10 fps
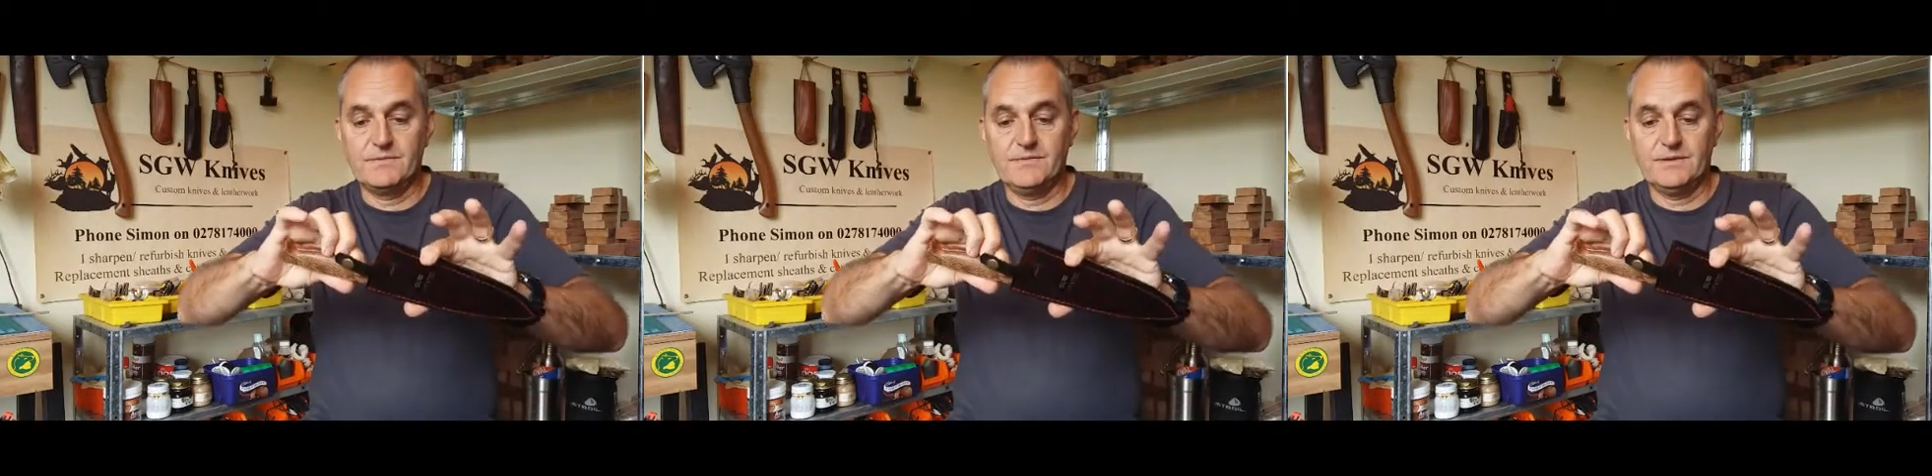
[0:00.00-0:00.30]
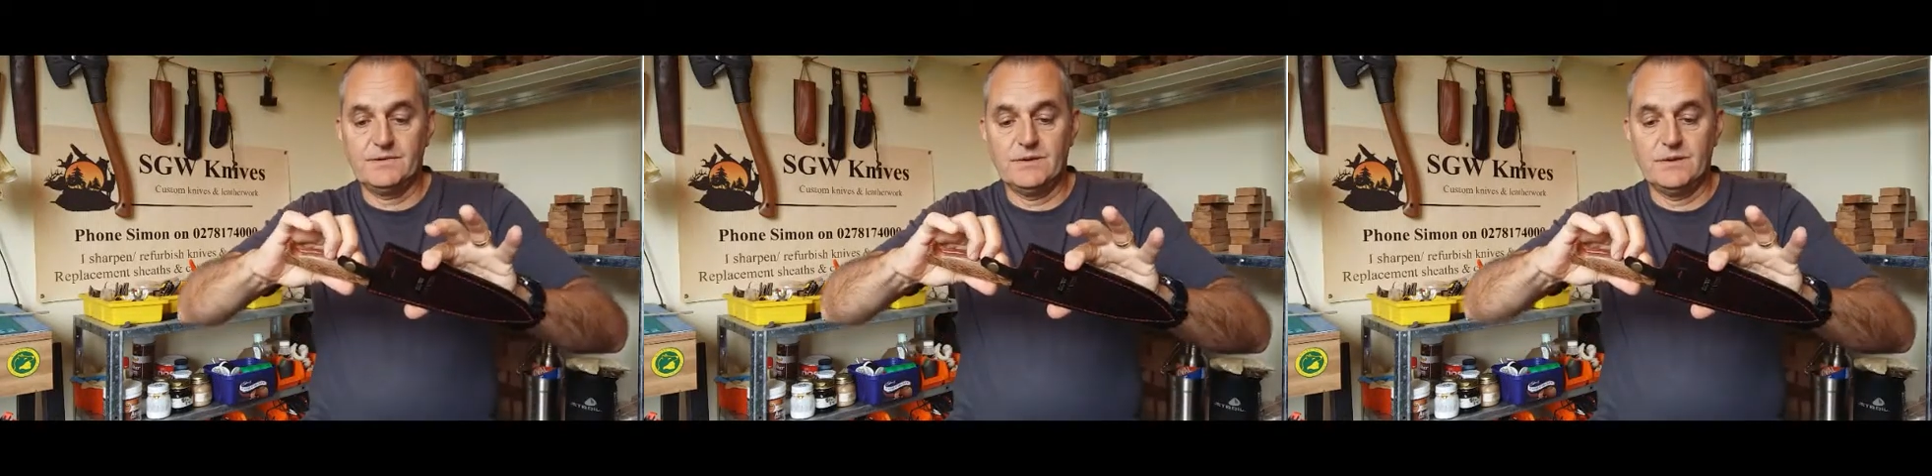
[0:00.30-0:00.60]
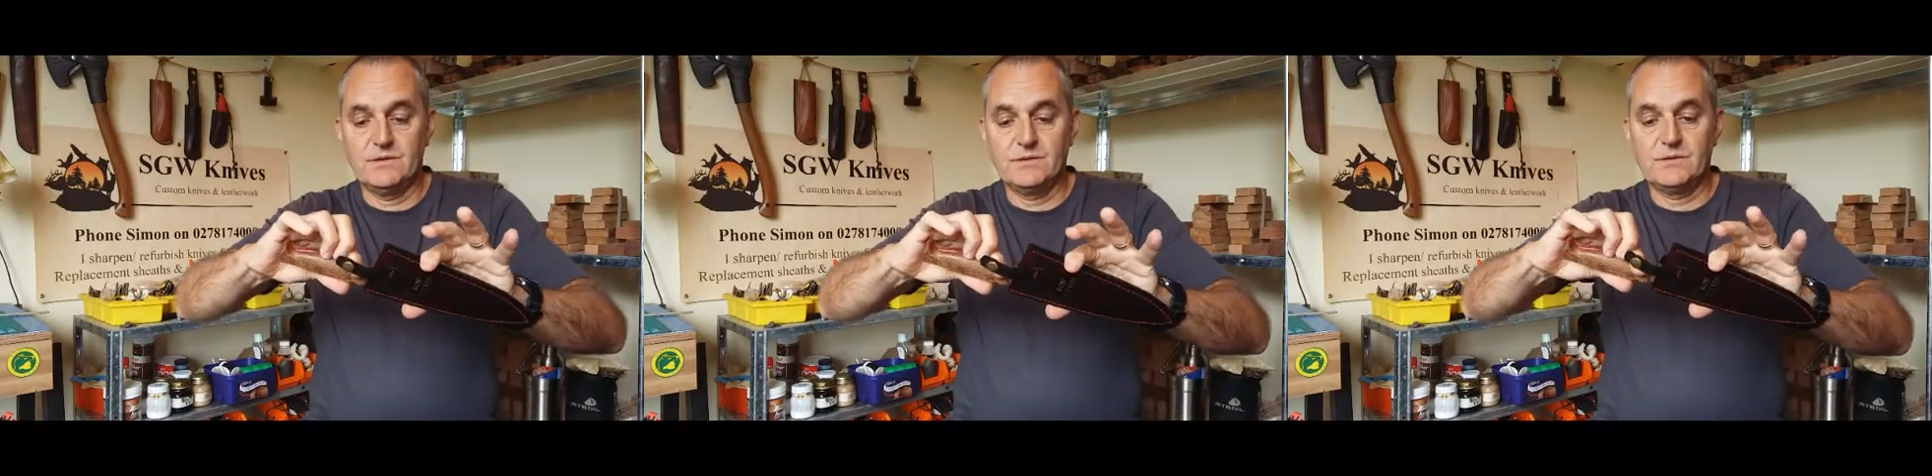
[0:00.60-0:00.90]
fits quite
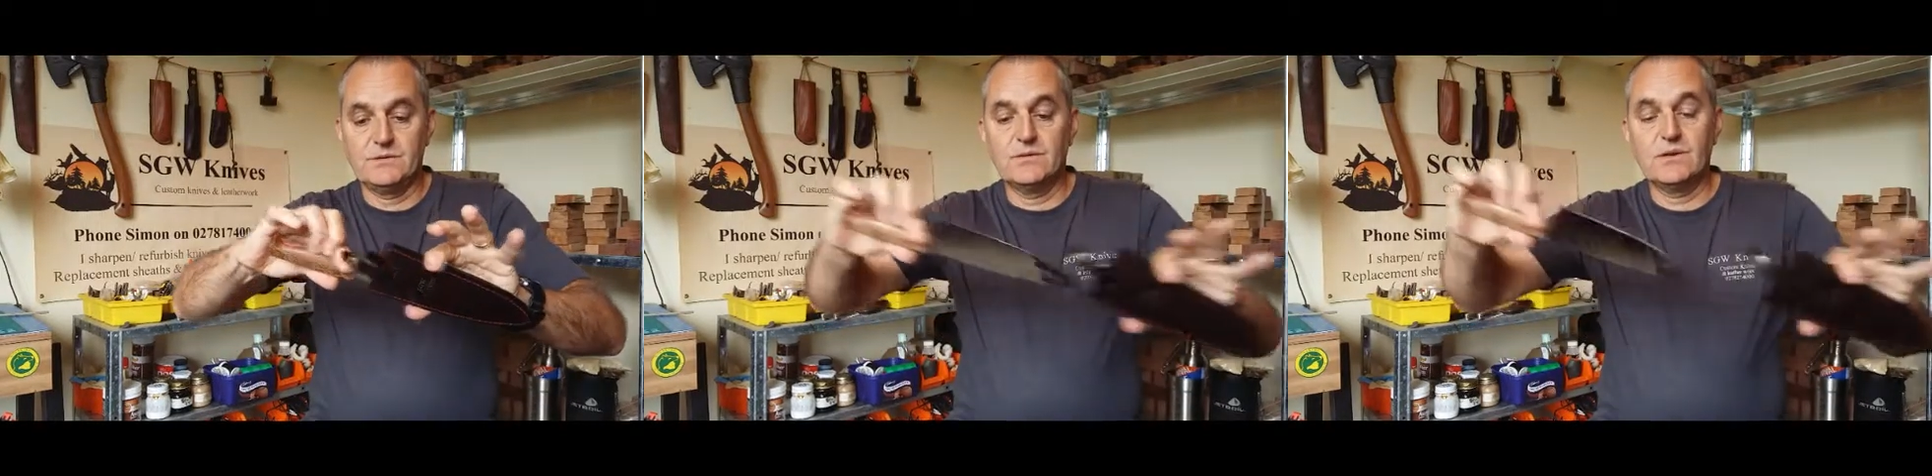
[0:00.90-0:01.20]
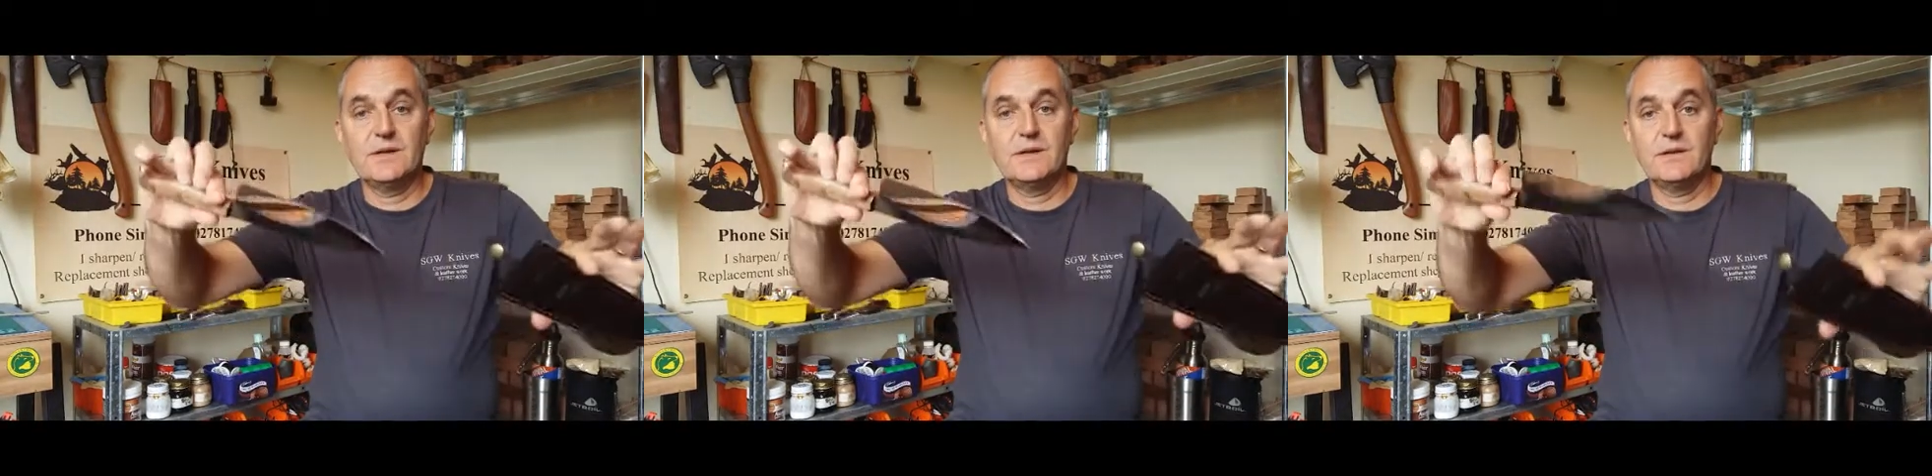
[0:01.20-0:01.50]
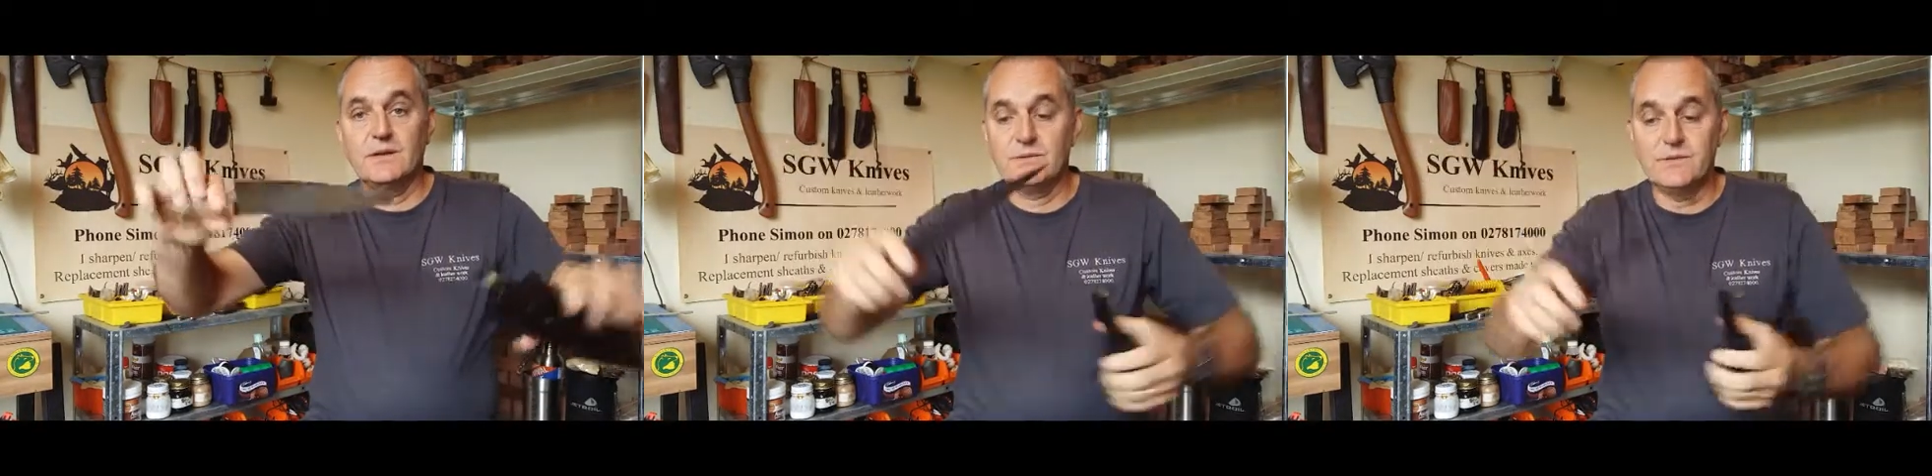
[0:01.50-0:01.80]
snugly
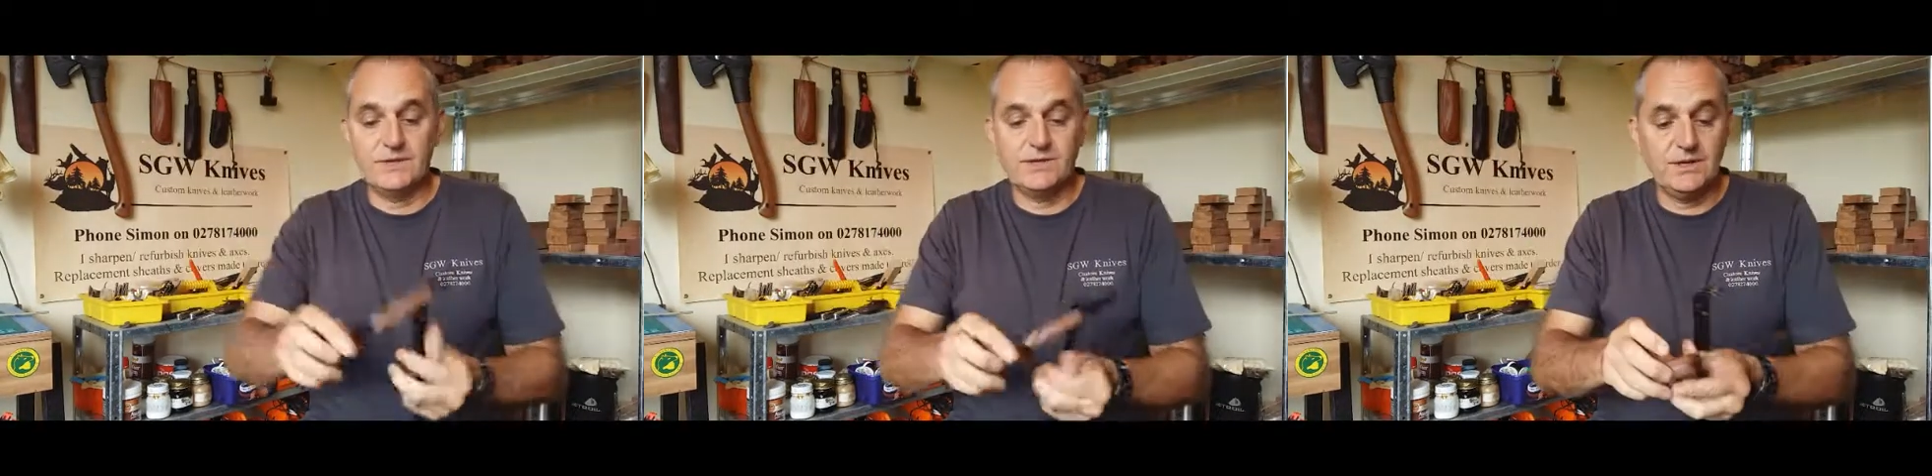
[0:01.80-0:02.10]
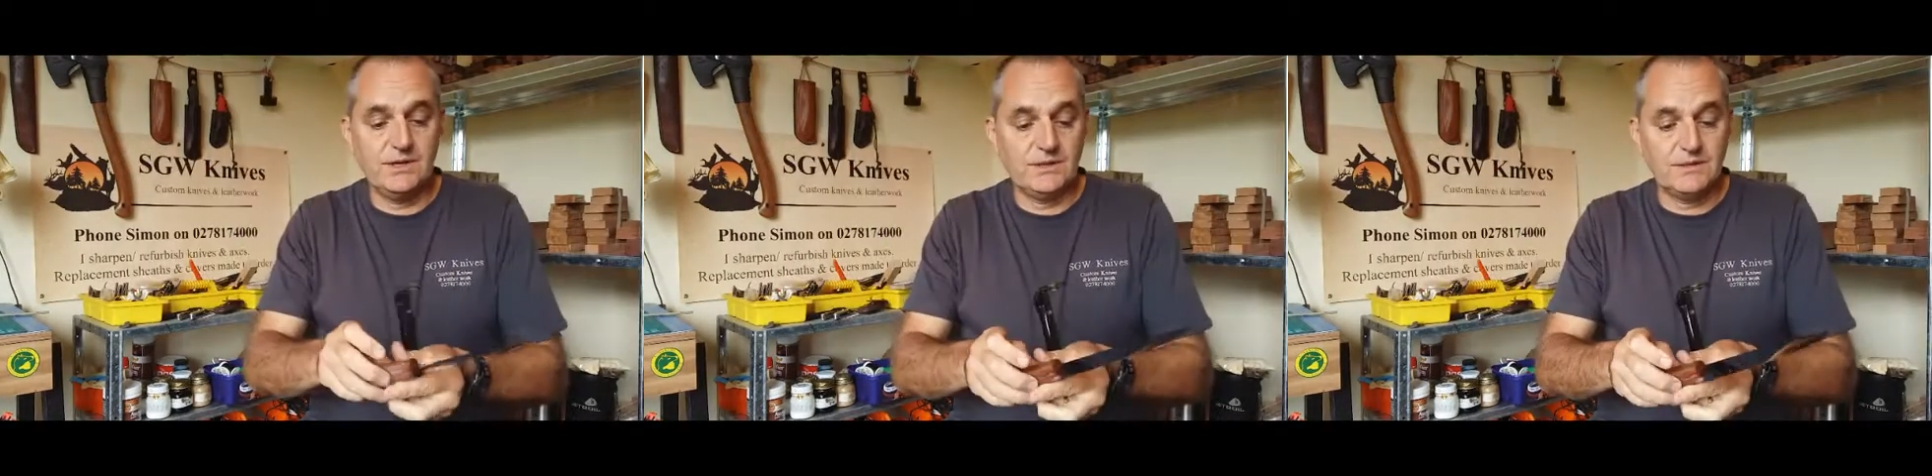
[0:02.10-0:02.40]
into each sheath.